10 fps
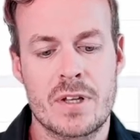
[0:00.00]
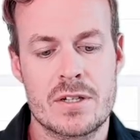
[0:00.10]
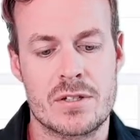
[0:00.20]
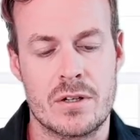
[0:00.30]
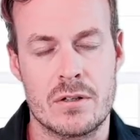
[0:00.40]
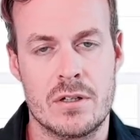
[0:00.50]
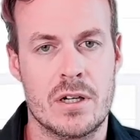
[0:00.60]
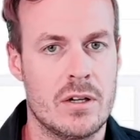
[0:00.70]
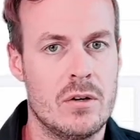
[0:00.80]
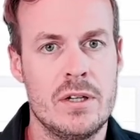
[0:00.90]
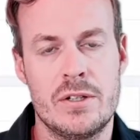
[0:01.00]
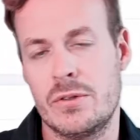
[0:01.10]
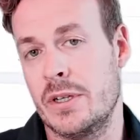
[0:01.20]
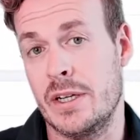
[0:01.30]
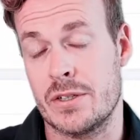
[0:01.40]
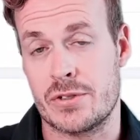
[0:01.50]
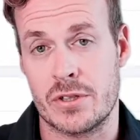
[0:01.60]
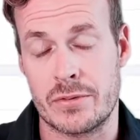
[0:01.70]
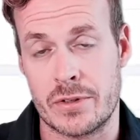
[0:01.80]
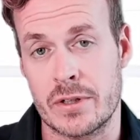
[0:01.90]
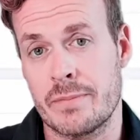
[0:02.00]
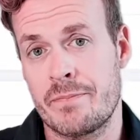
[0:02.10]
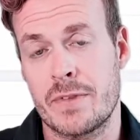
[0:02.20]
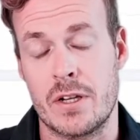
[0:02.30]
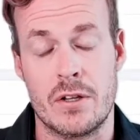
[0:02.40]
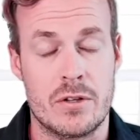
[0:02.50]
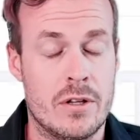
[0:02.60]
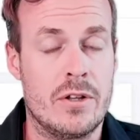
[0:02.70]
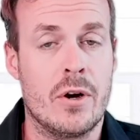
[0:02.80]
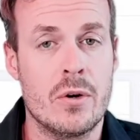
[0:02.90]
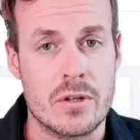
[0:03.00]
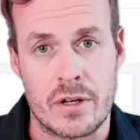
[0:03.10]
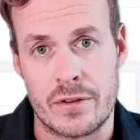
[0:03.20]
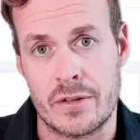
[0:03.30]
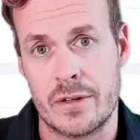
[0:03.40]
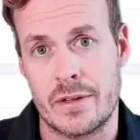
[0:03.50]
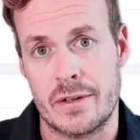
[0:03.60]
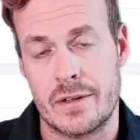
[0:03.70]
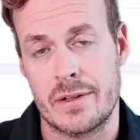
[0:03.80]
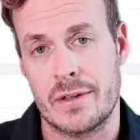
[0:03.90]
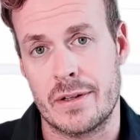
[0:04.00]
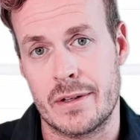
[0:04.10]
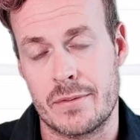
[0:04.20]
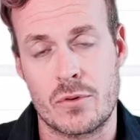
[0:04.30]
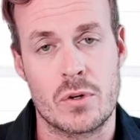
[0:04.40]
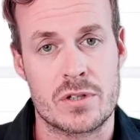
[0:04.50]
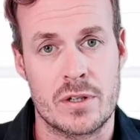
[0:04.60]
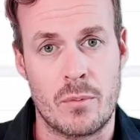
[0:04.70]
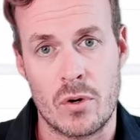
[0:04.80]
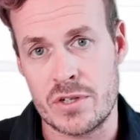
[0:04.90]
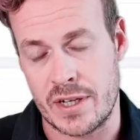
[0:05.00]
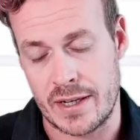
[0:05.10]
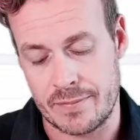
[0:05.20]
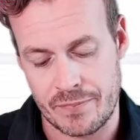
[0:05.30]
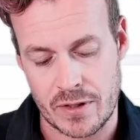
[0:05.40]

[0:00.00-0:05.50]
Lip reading: So not only do you need a server and a node of course on the blockchain,